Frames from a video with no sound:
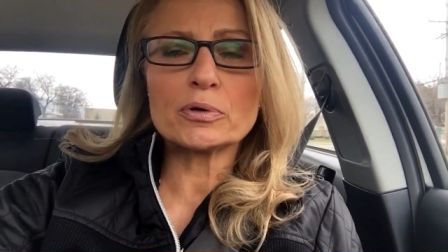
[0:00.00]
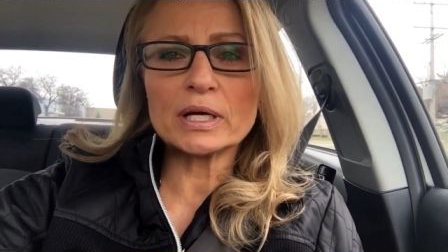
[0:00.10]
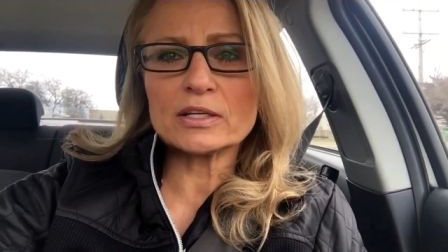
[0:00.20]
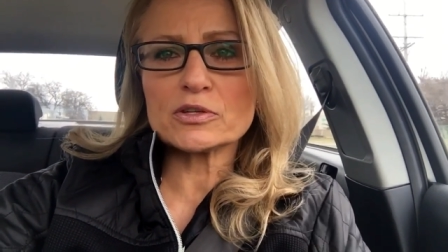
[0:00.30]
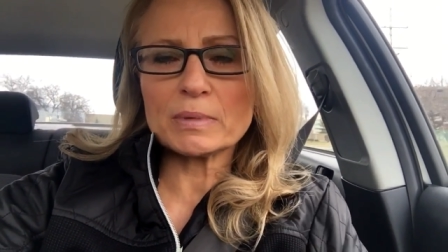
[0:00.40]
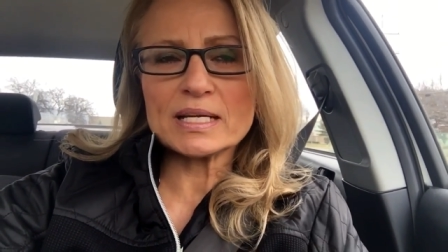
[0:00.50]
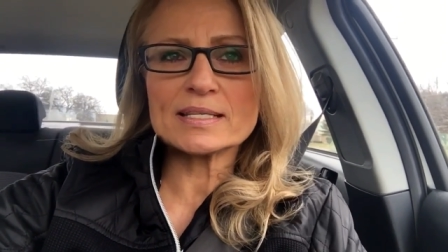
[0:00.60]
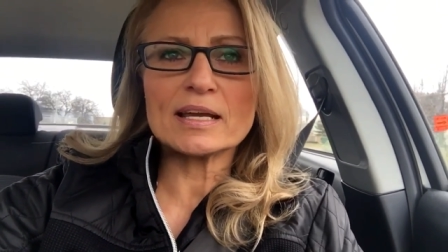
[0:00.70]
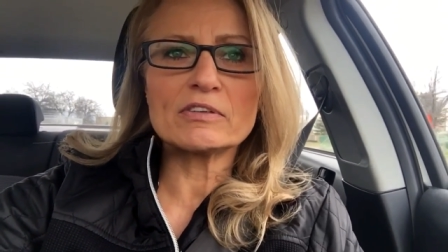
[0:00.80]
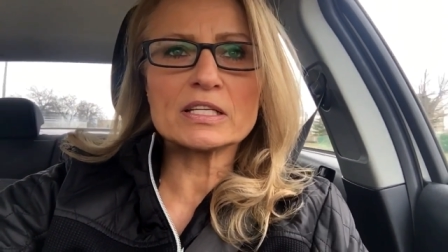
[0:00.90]
put into my
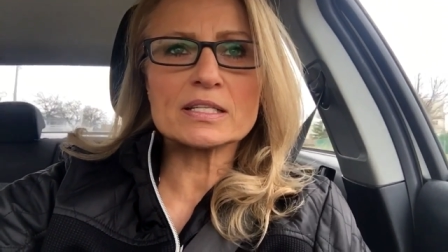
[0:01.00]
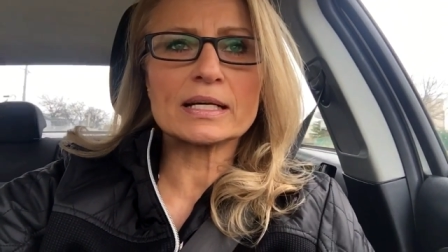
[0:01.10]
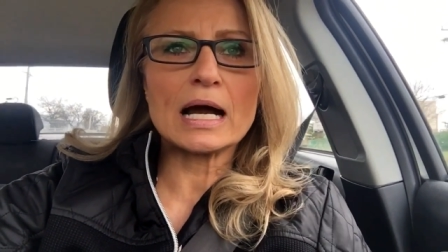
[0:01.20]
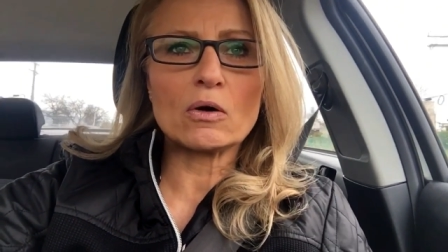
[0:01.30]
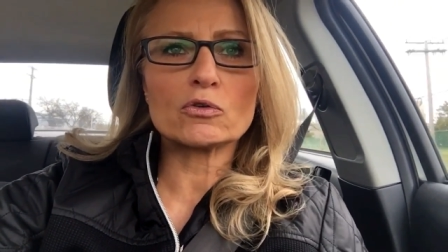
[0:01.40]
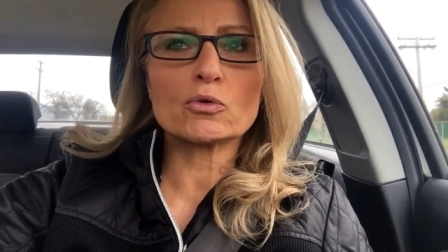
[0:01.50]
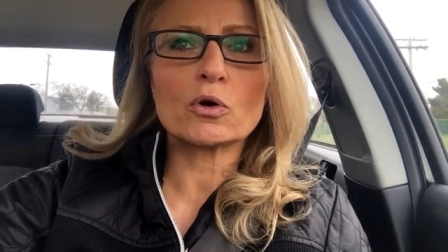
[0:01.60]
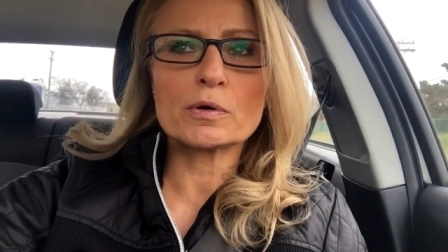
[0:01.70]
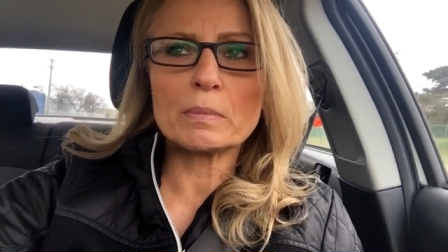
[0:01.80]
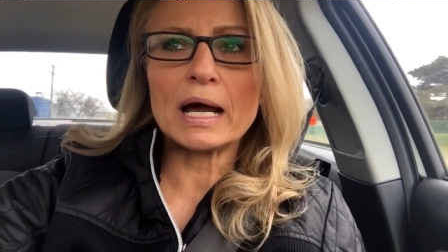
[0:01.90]
savings account
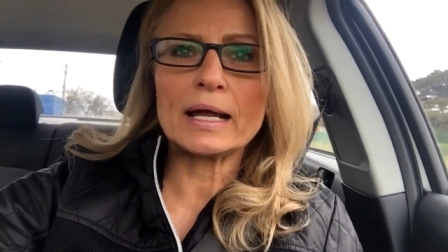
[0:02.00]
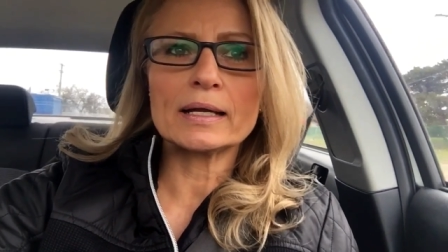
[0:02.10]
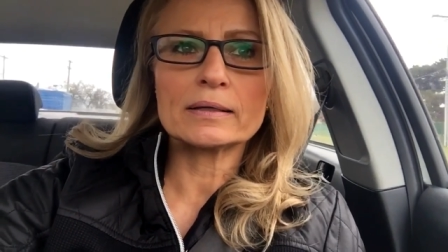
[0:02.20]
toward my,